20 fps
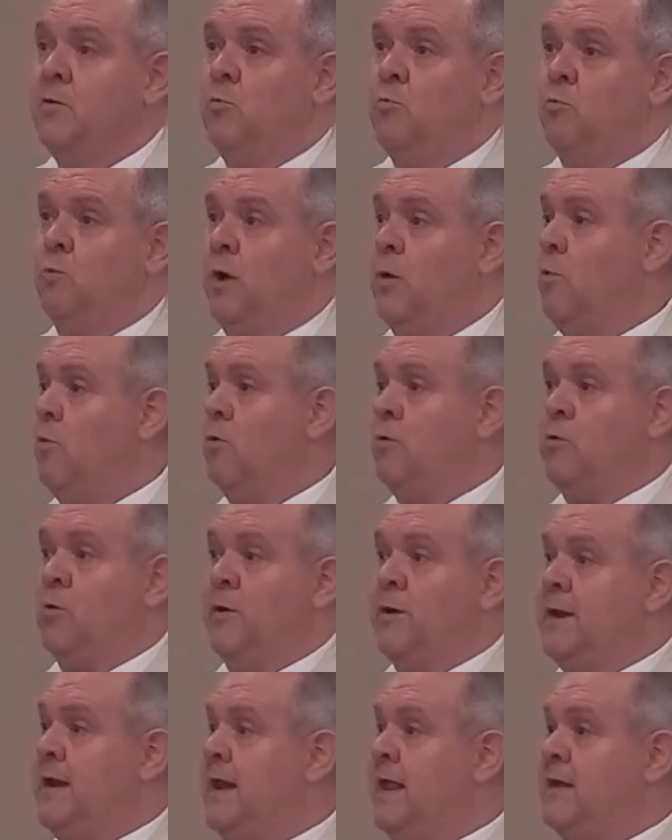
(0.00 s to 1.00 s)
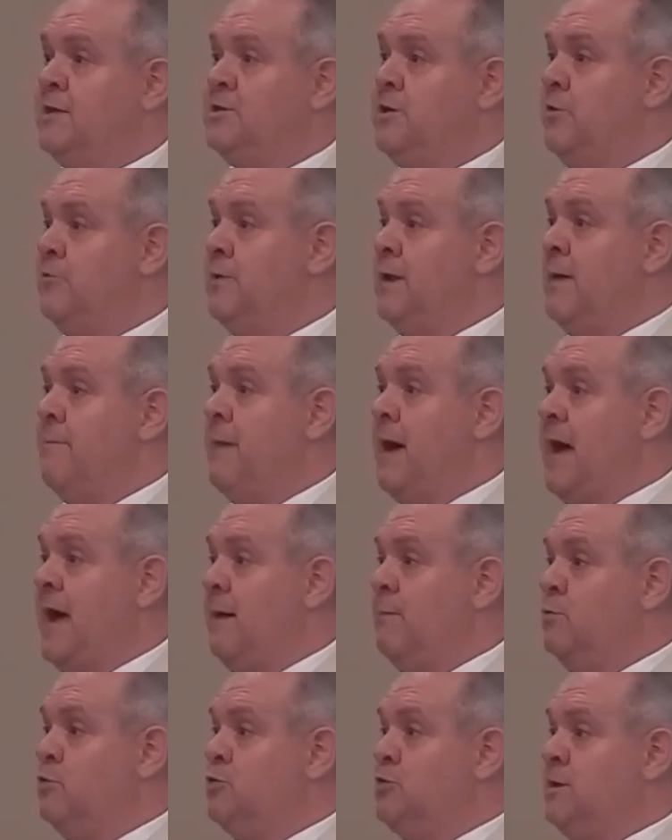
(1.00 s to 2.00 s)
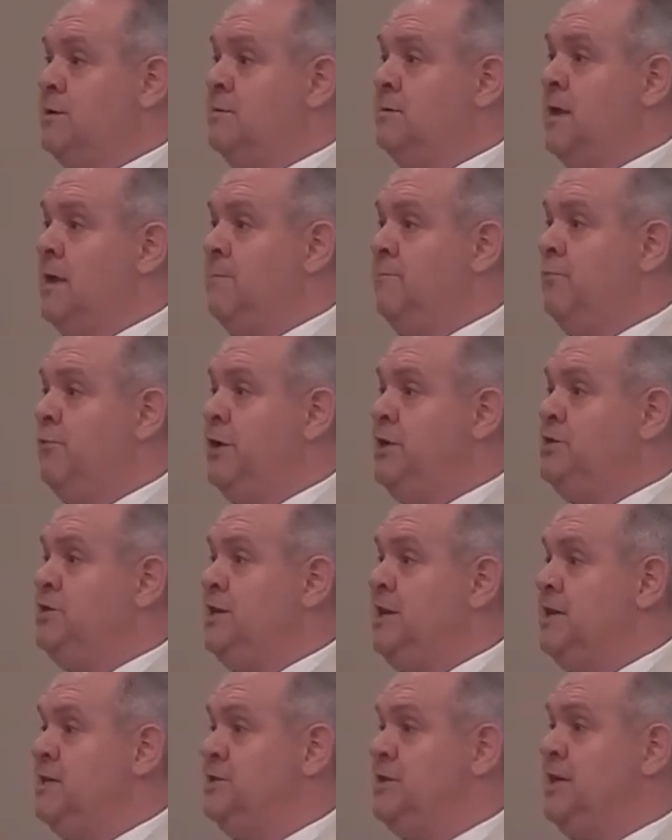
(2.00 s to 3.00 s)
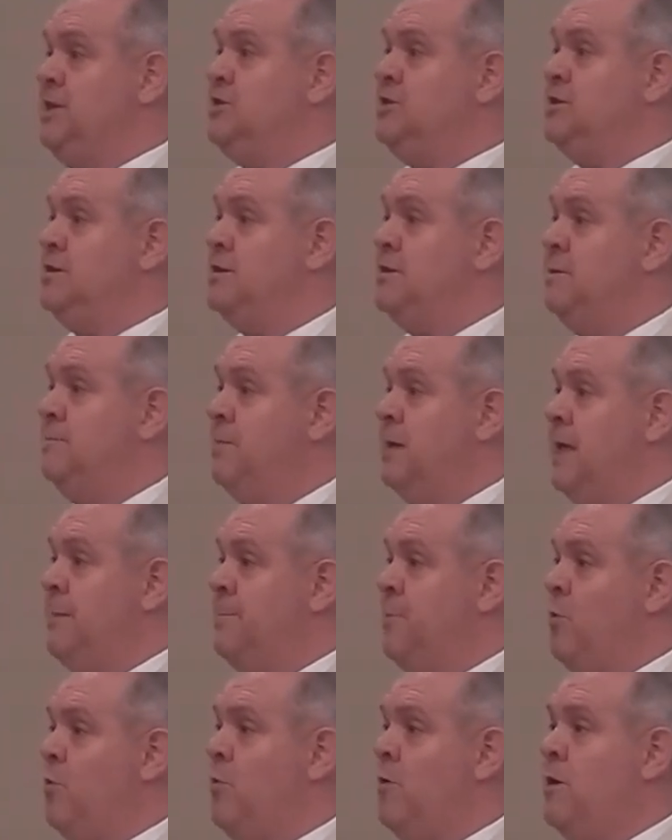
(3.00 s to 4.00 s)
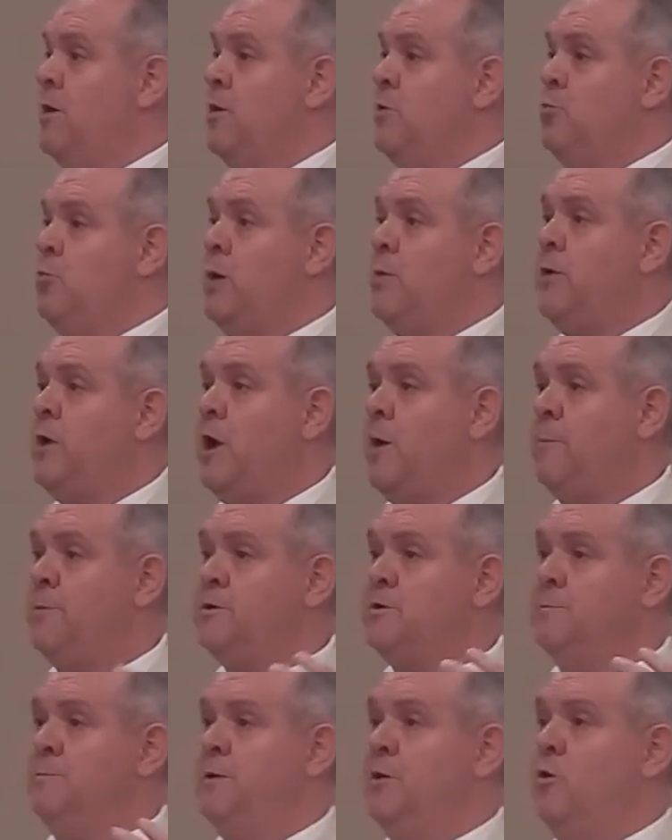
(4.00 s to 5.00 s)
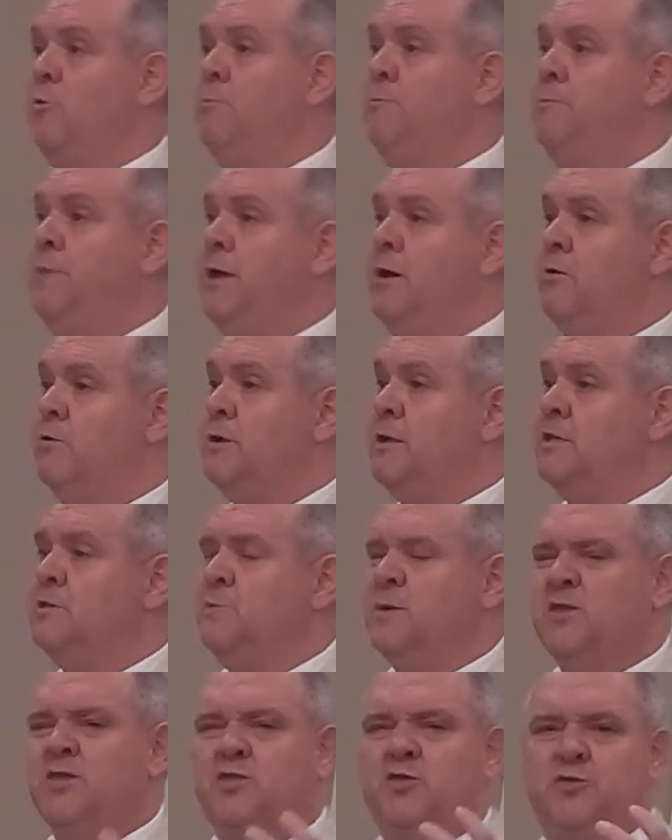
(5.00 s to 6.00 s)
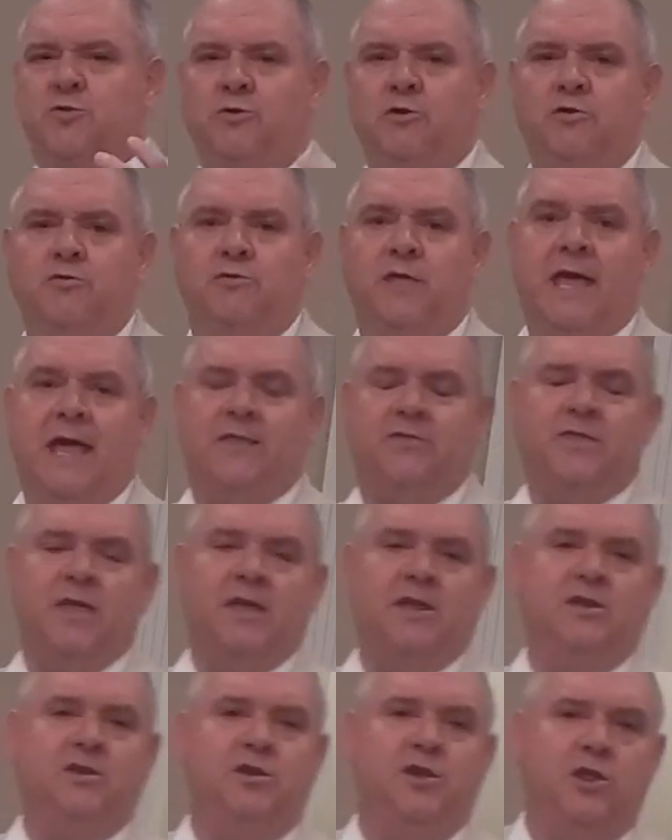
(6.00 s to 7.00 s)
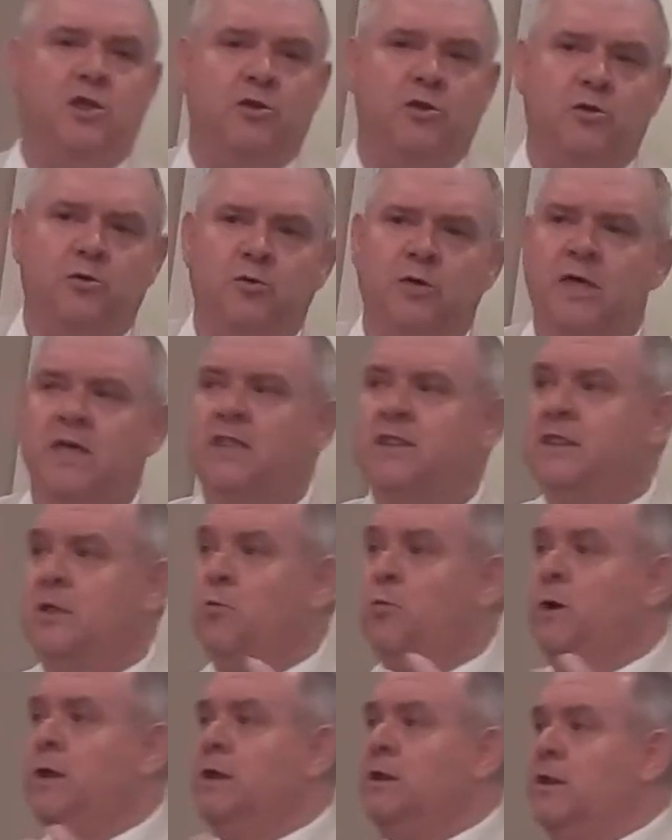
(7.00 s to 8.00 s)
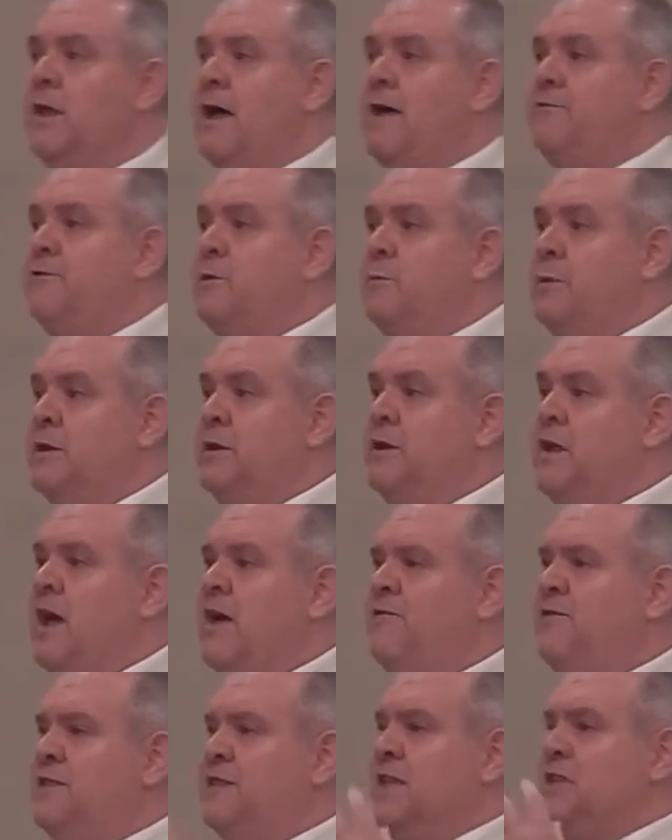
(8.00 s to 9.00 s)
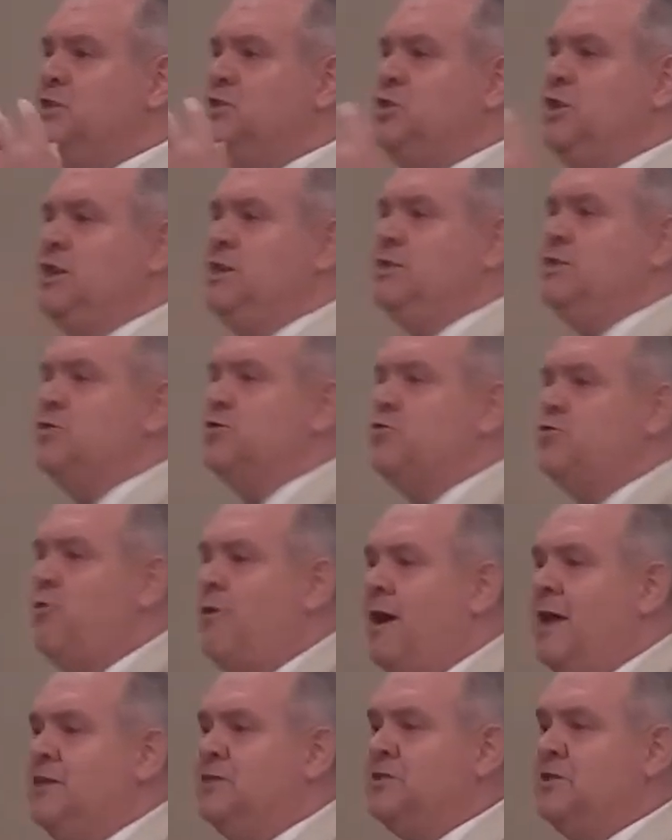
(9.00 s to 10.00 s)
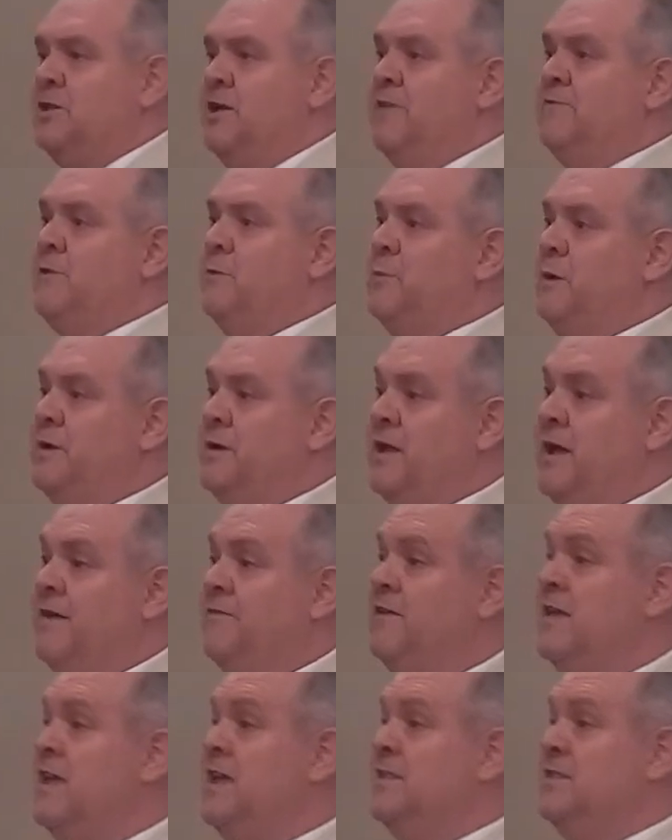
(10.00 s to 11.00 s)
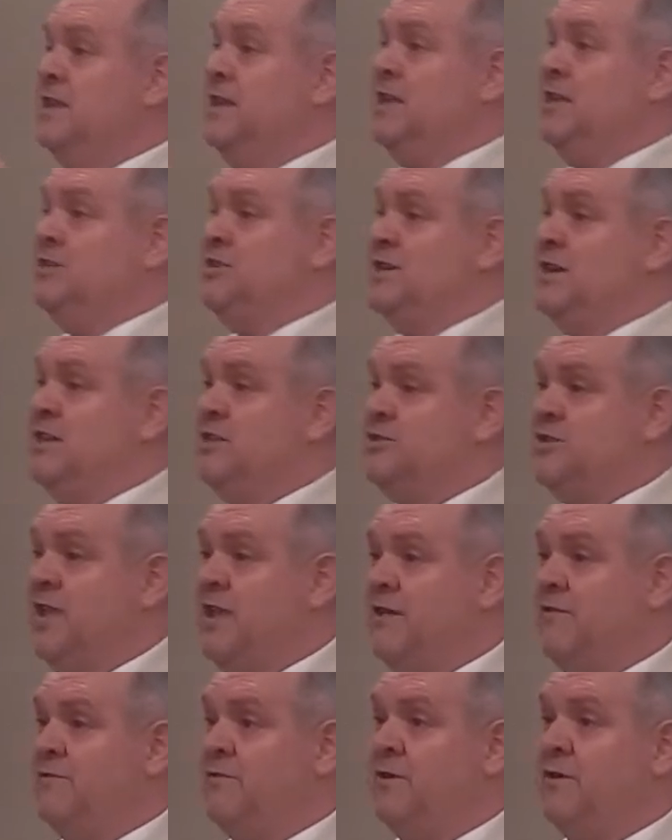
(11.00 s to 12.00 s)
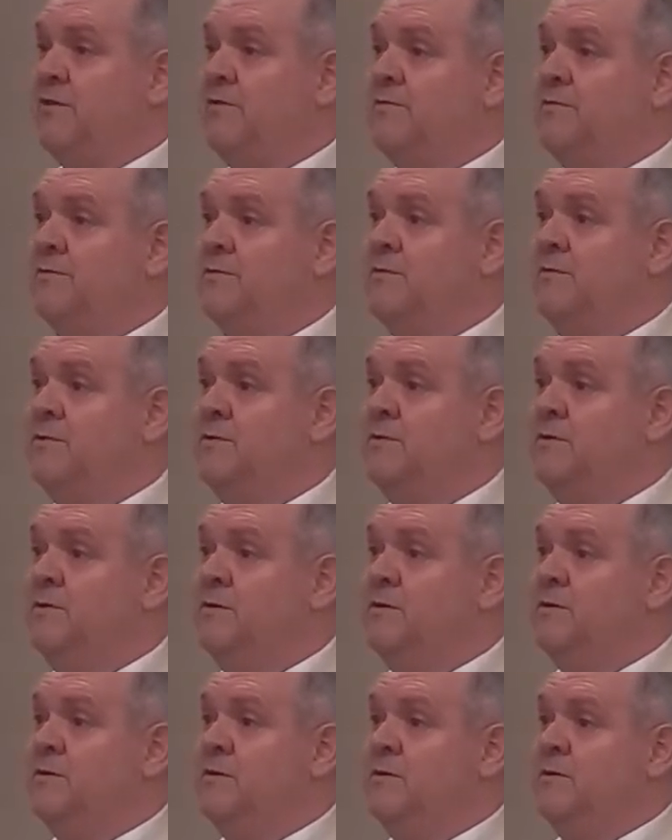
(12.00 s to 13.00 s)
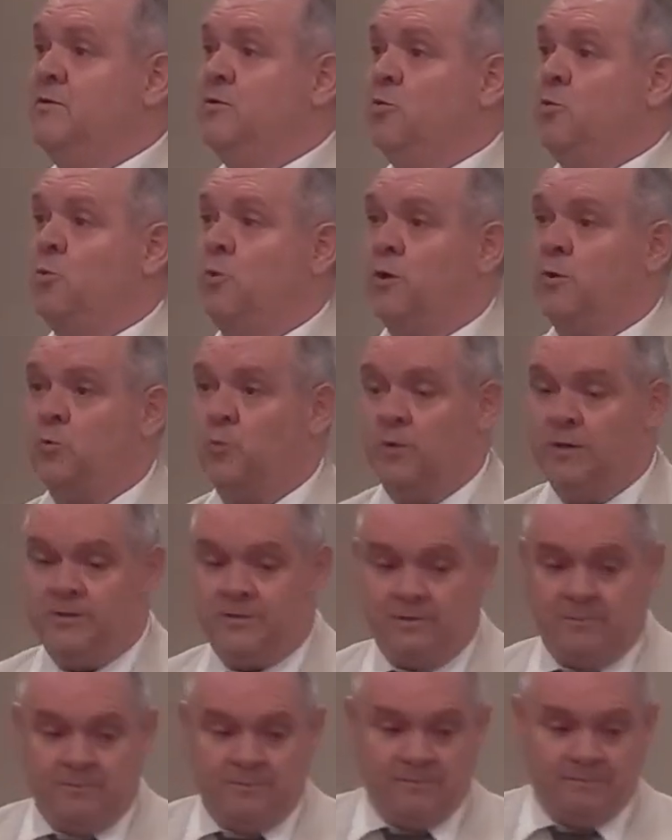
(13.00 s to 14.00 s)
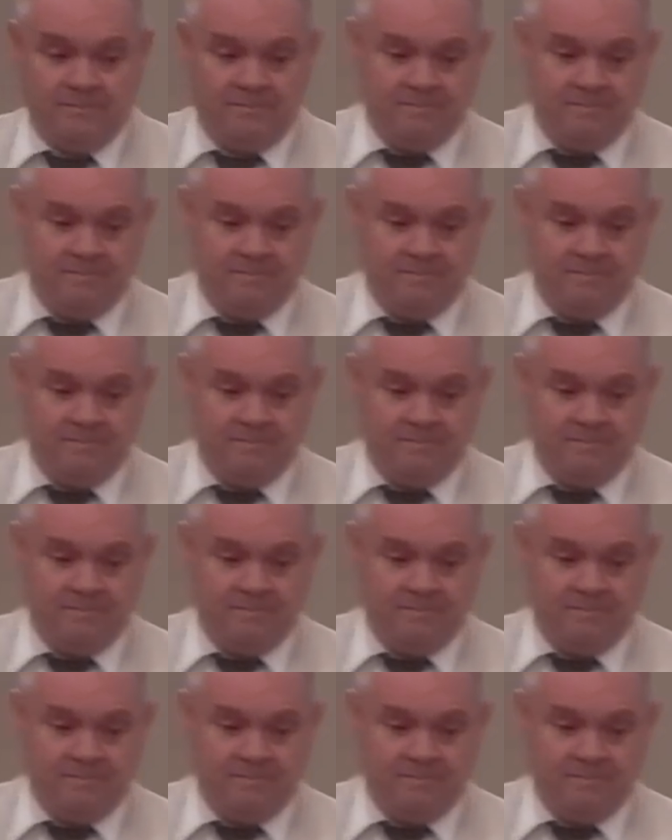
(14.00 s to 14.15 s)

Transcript: We won't go in there toting our Bibles and, and preaching and teaching to the people, we were helping to build buildings, but through that, they knew that we loved them enough and that Jesus Christ loved them enough that He sent us down there to work with them.